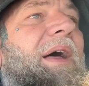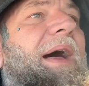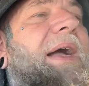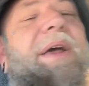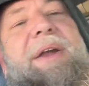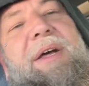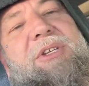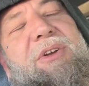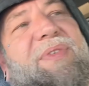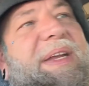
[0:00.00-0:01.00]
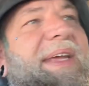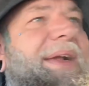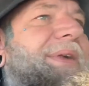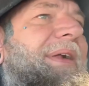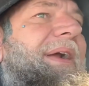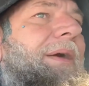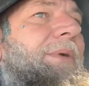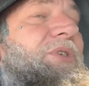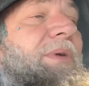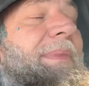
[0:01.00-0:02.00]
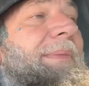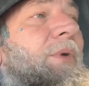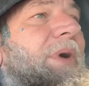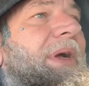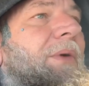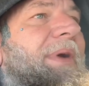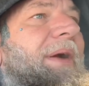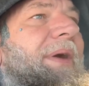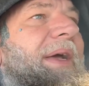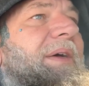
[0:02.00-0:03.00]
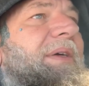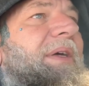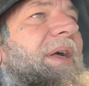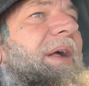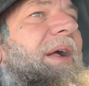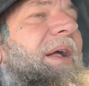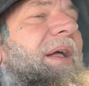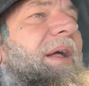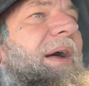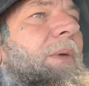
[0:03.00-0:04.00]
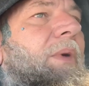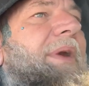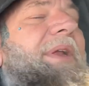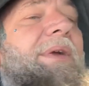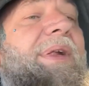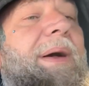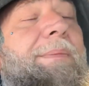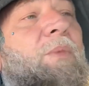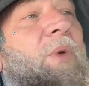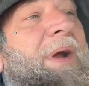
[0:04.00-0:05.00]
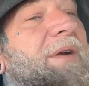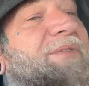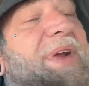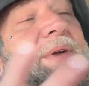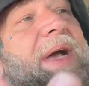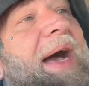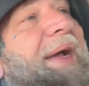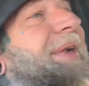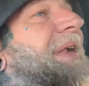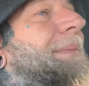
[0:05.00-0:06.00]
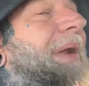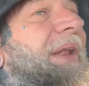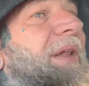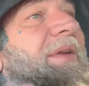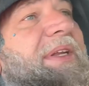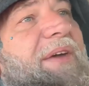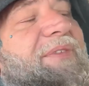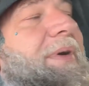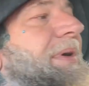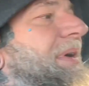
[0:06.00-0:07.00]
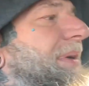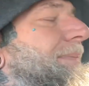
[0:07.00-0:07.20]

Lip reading: I could have done 215s in here, which would have been more cone area. I wanted to do something weird for you guys, something a little different.